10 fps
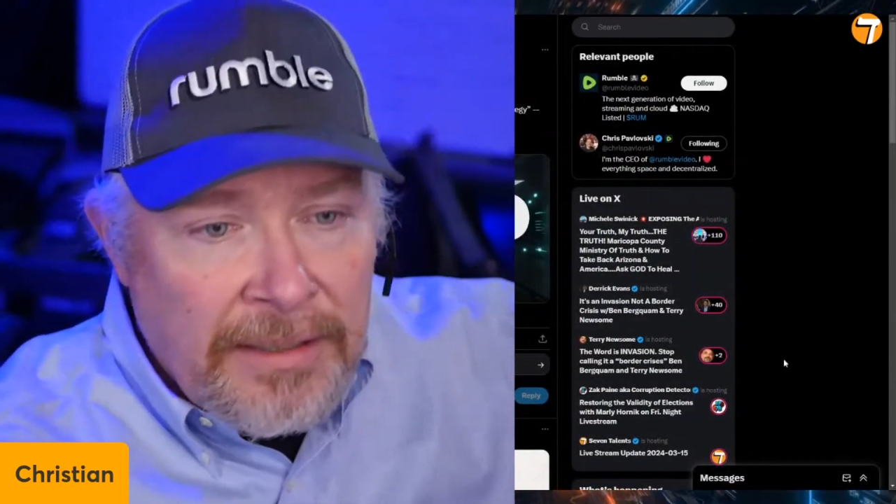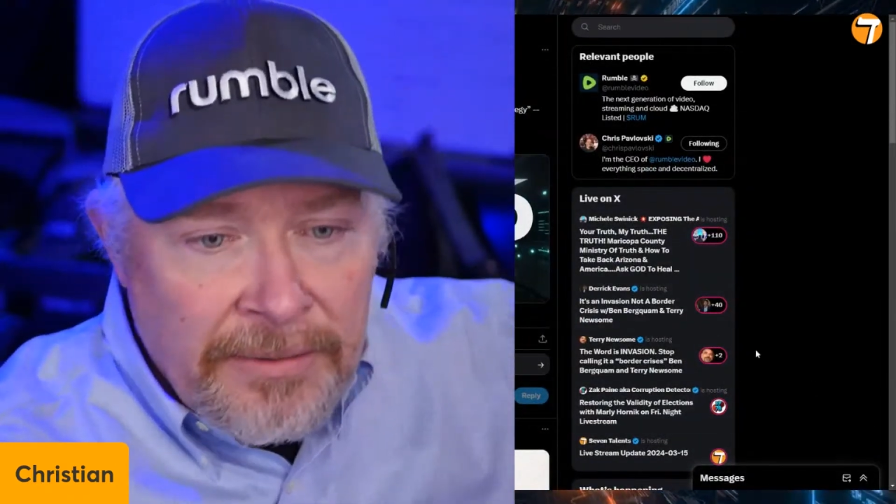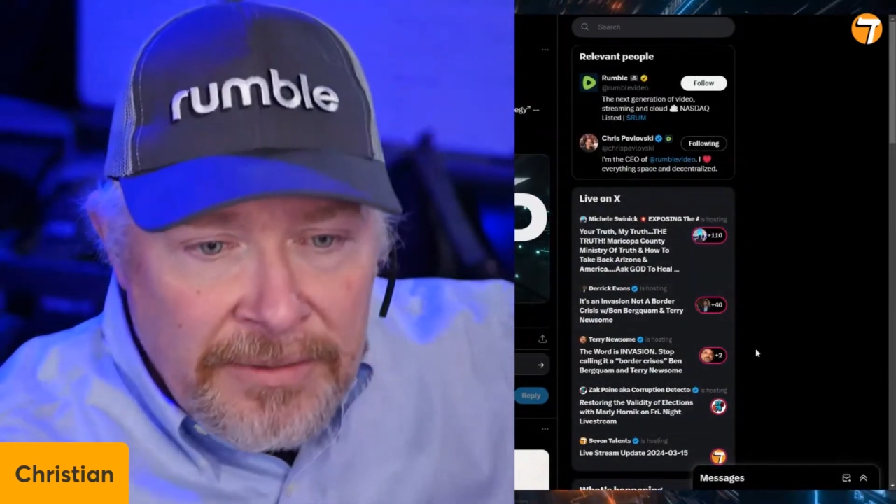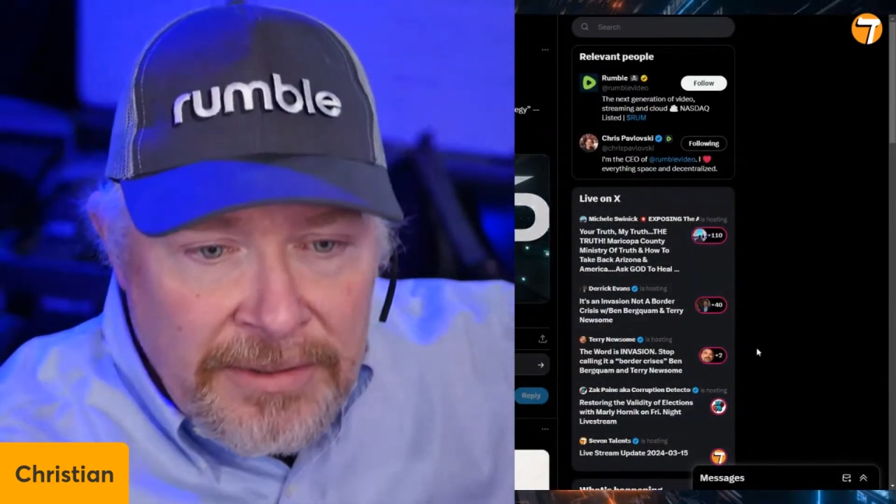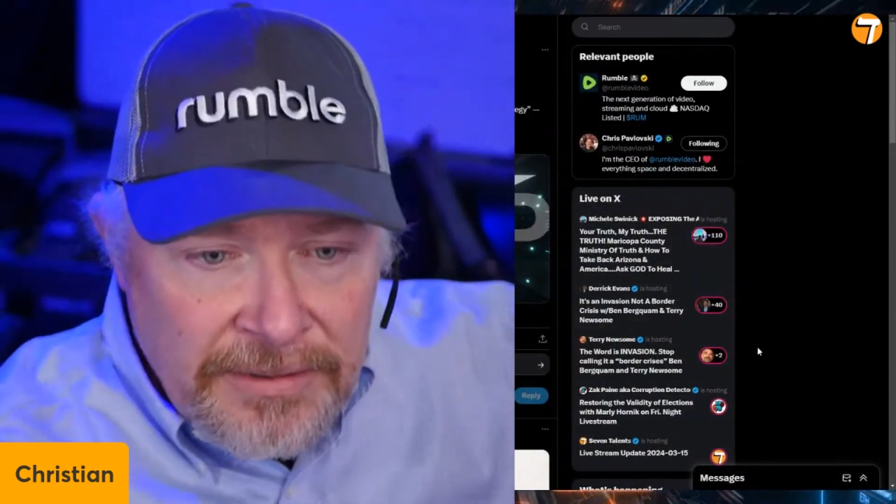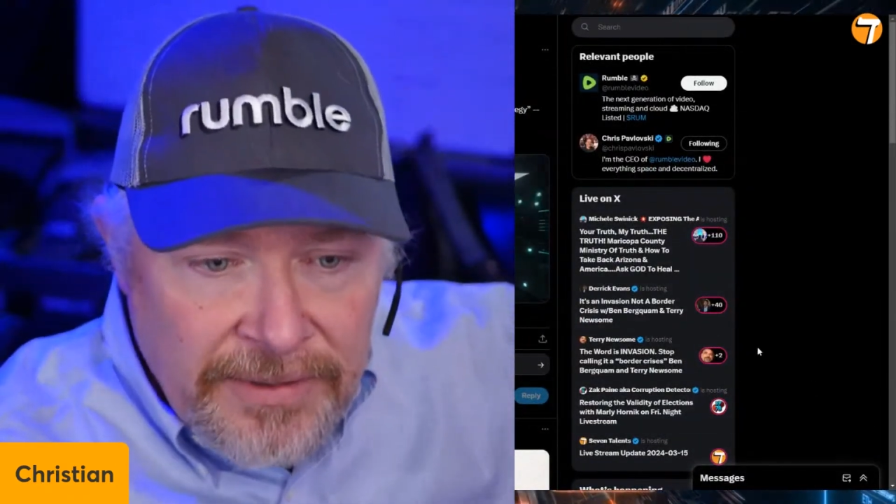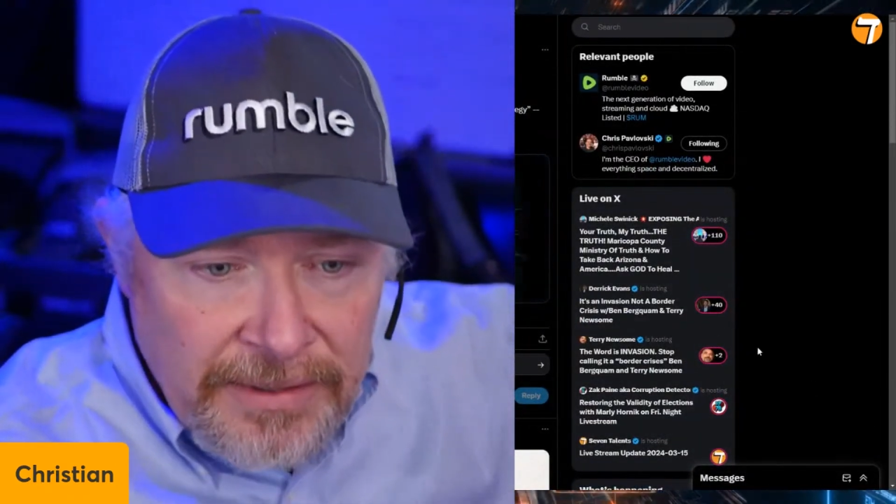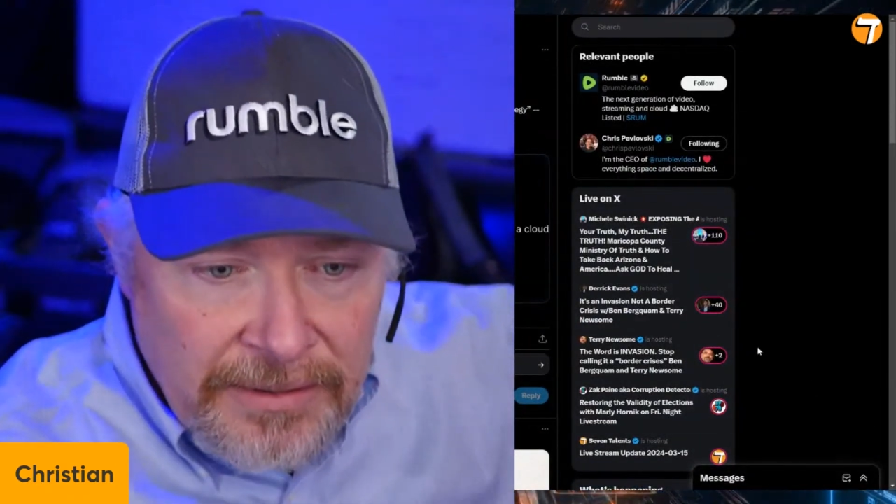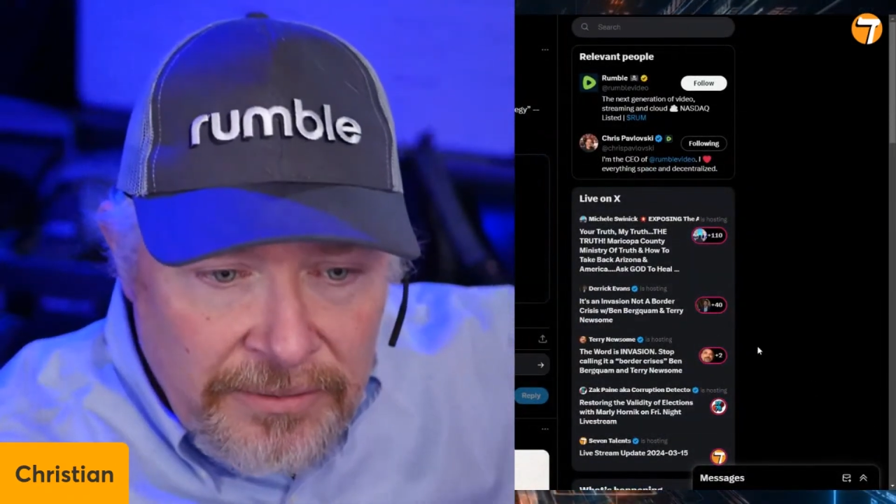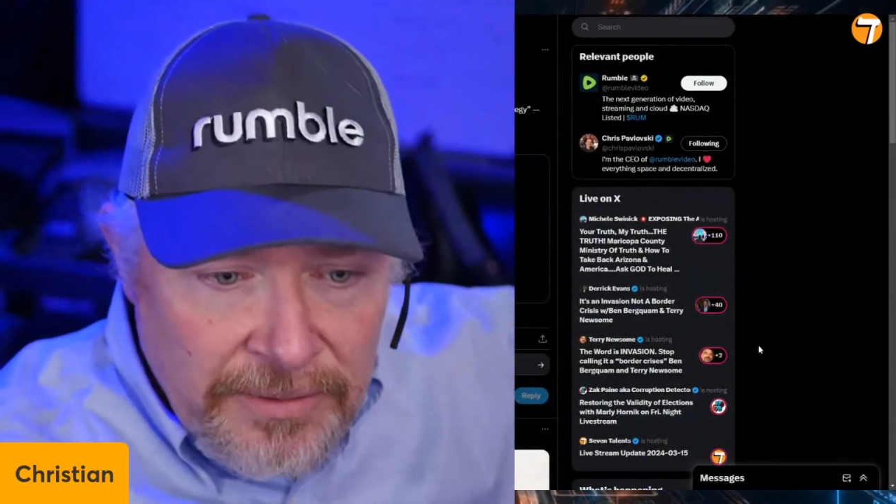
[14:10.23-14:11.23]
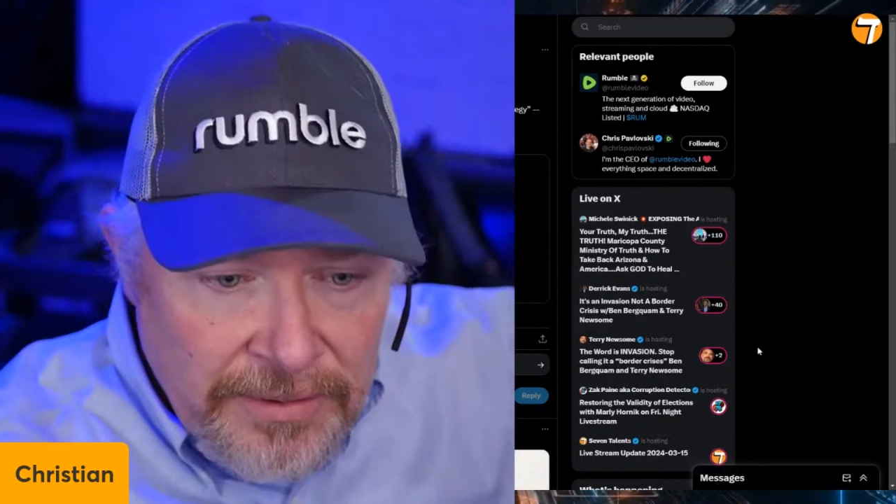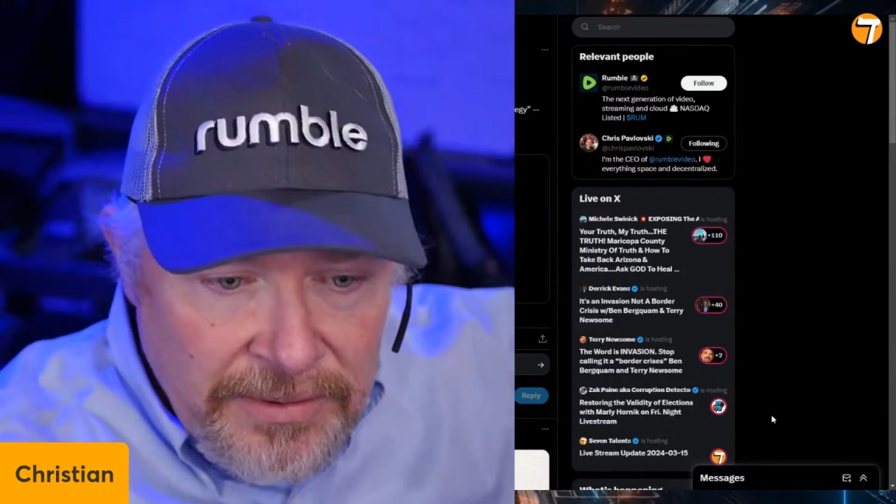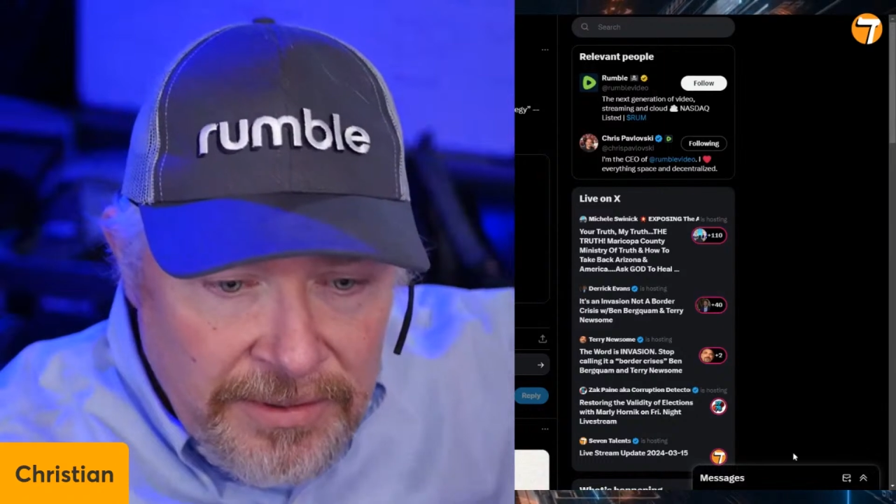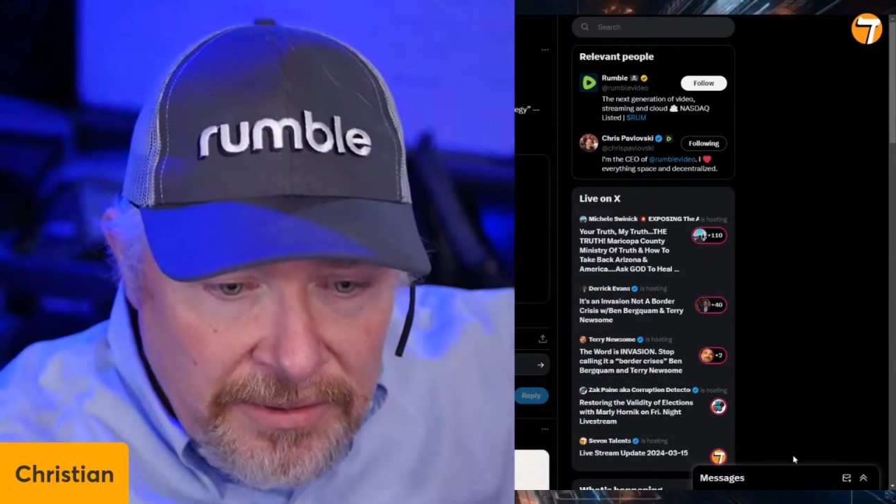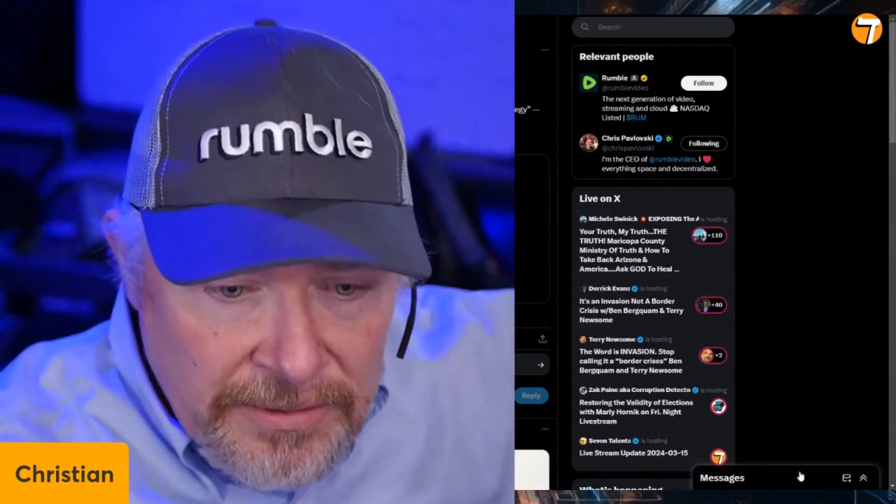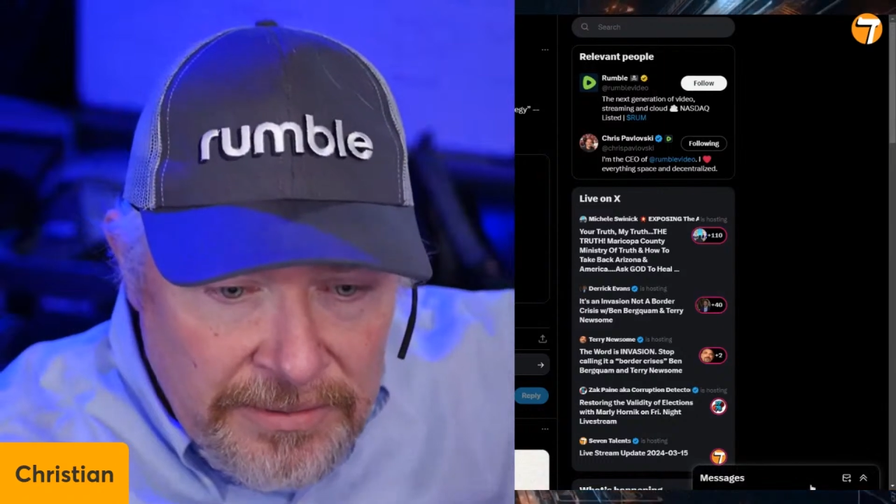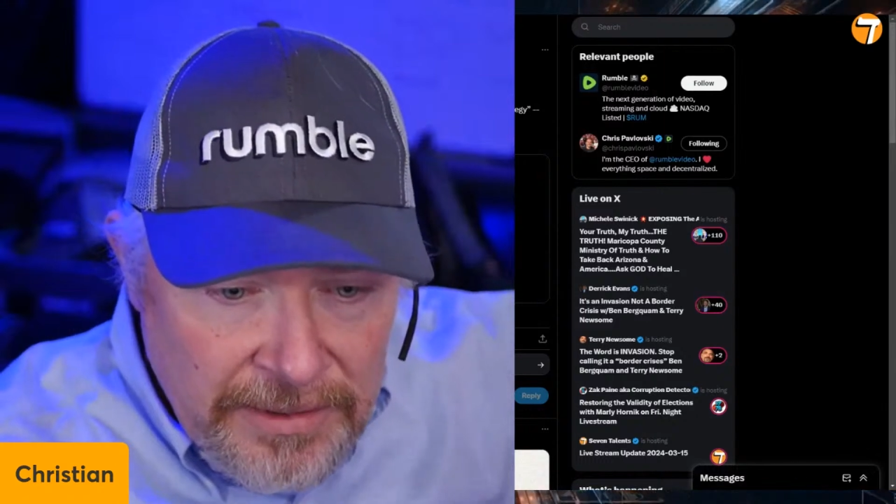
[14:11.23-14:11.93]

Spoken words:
Let's see if I can do this here.